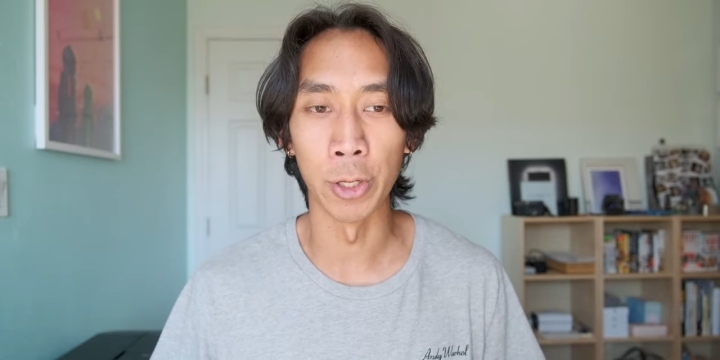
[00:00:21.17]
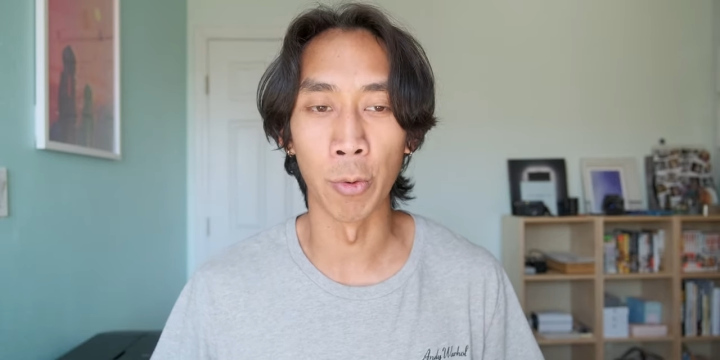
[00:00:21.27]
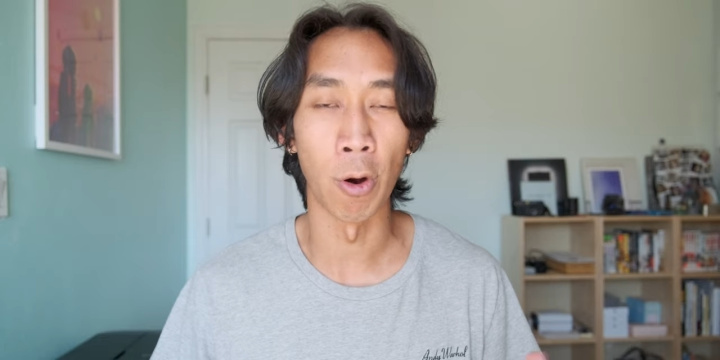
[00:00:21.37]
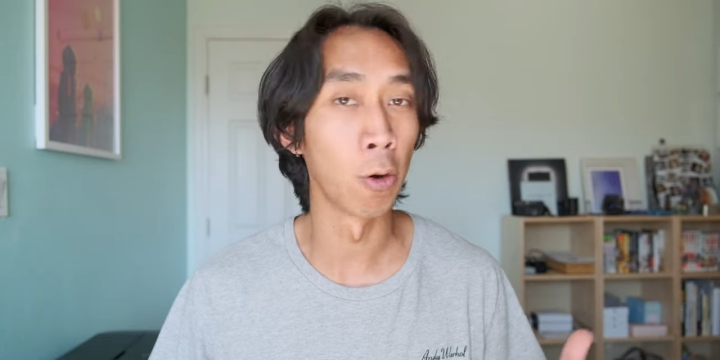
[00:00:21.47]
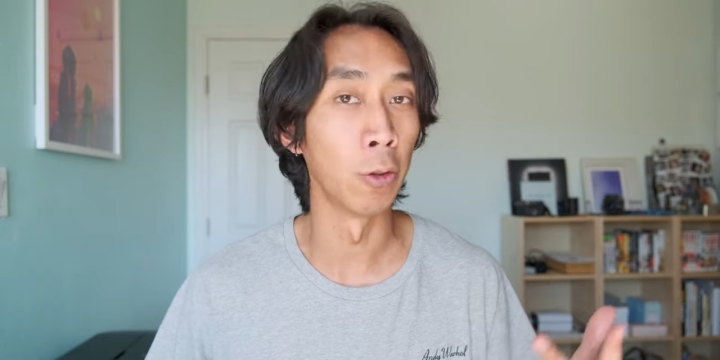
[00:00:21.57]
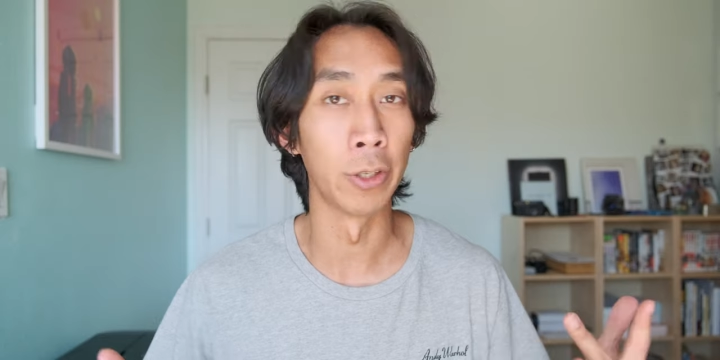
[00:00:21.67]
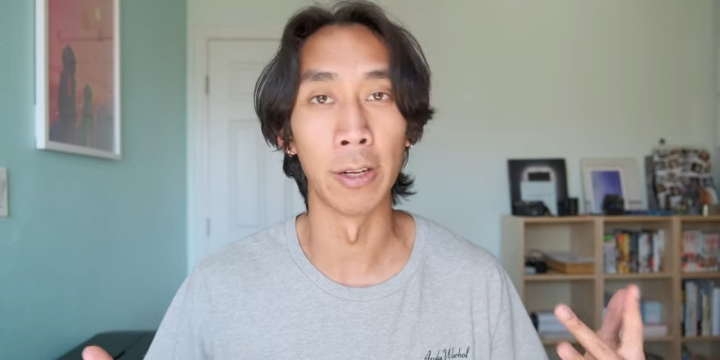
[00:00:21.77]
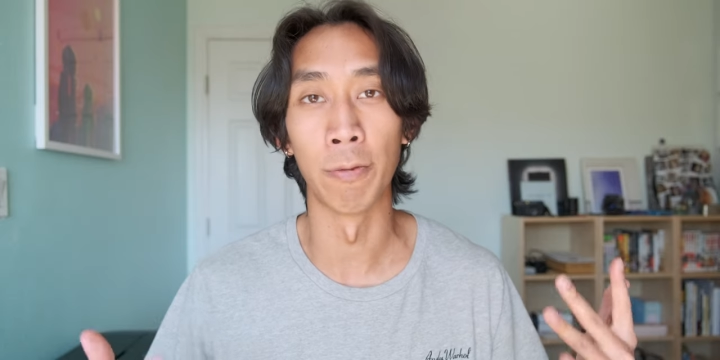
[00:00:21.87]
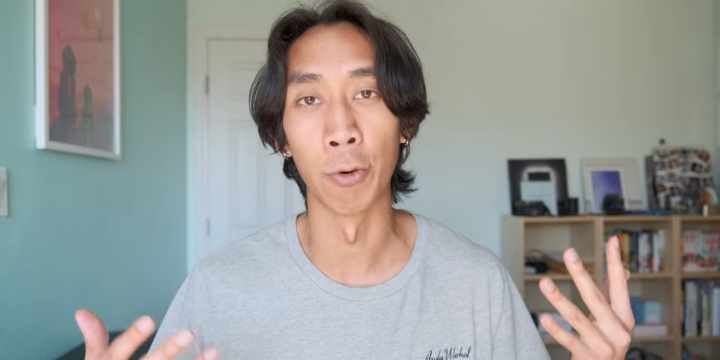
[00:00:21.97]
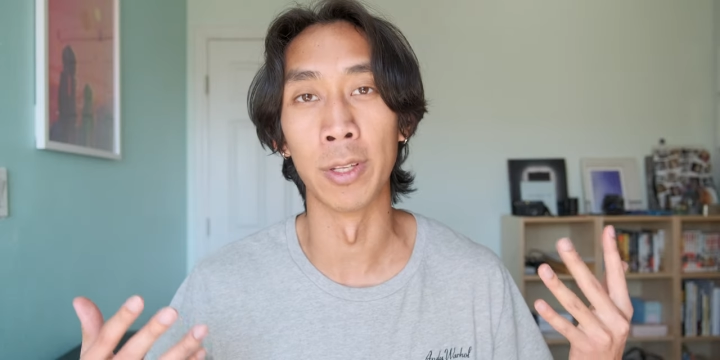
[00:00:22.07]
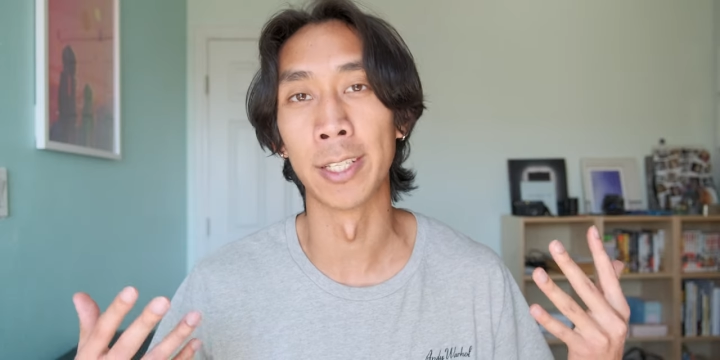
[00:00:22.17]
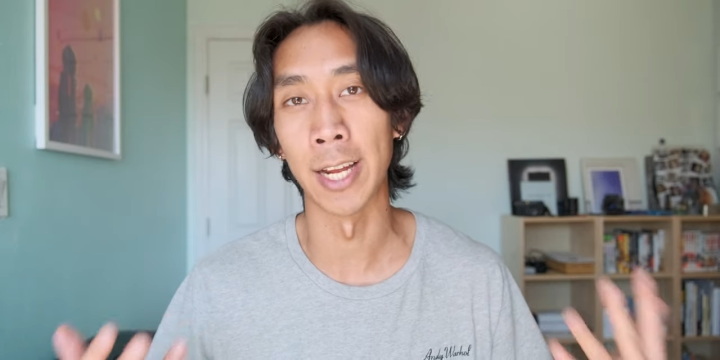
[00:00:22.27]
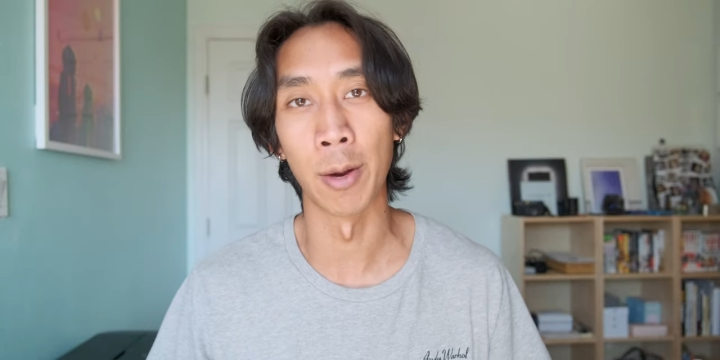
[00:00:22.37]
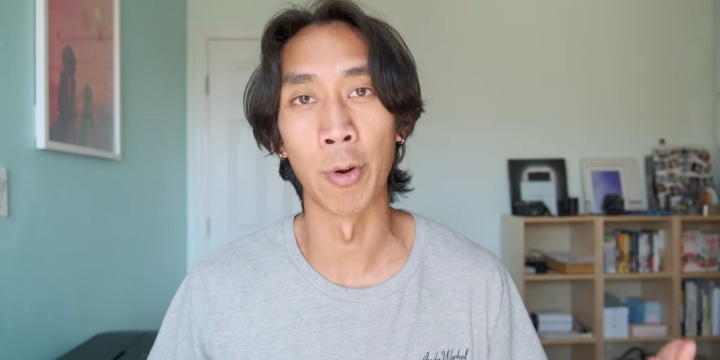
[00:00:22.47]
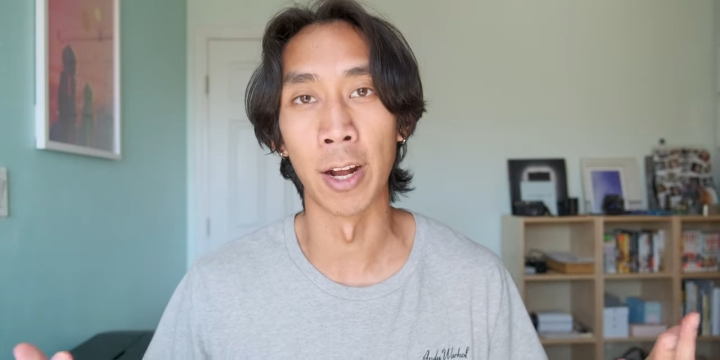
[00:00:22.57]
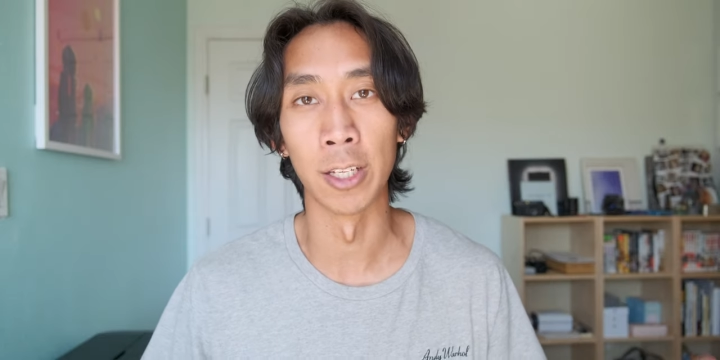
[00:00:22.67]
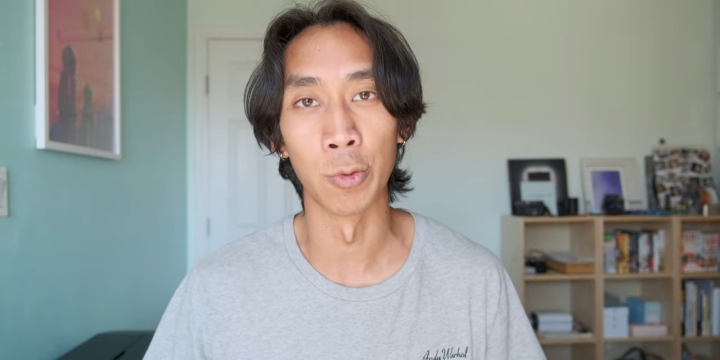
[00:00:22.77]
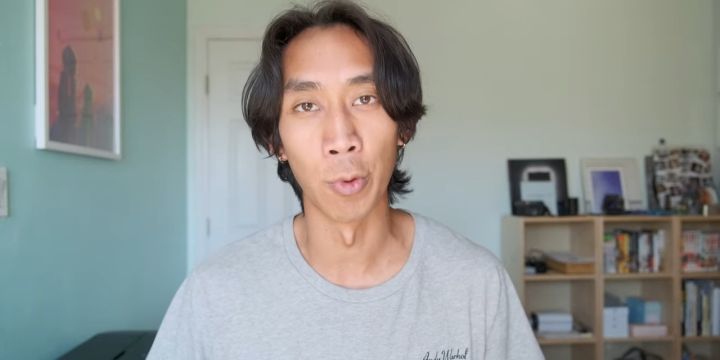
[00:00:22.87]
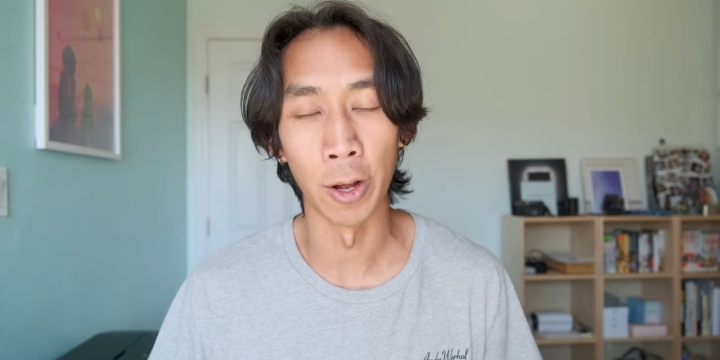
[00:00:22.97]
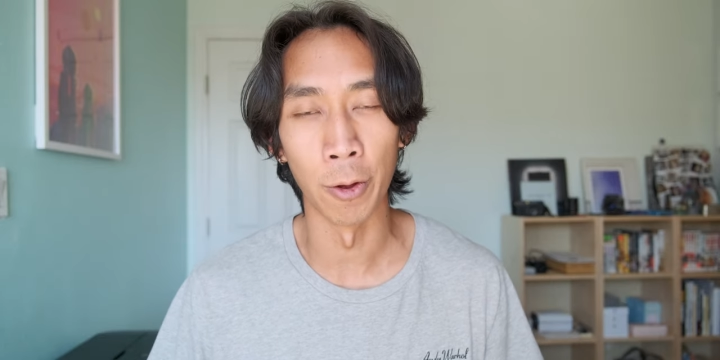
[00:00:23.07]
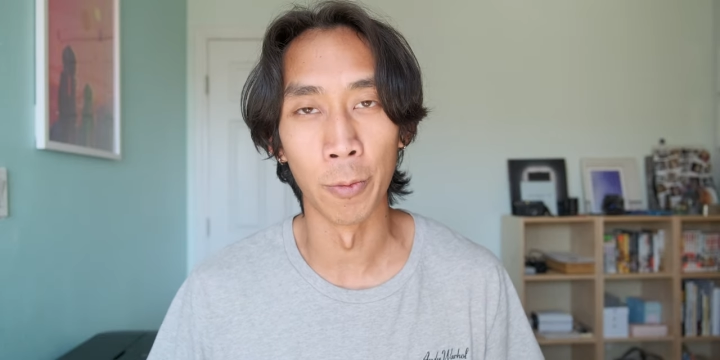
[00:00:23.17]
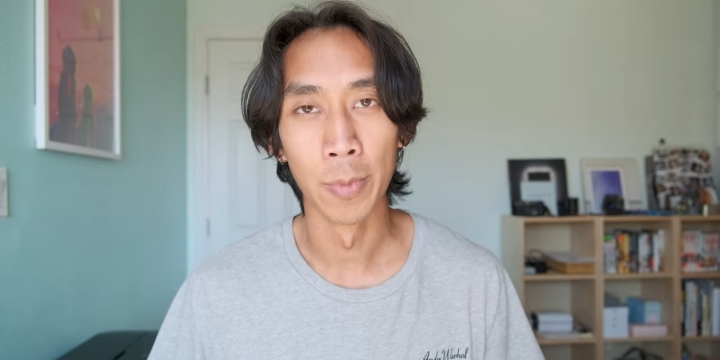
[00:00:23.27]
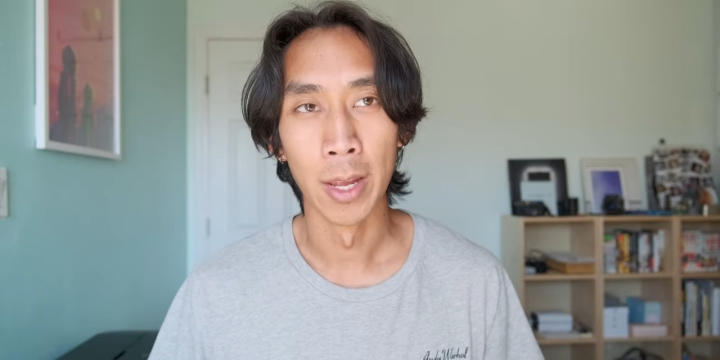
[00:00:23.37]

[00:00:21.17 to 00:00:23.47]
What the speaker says: you are looking for this camera as well,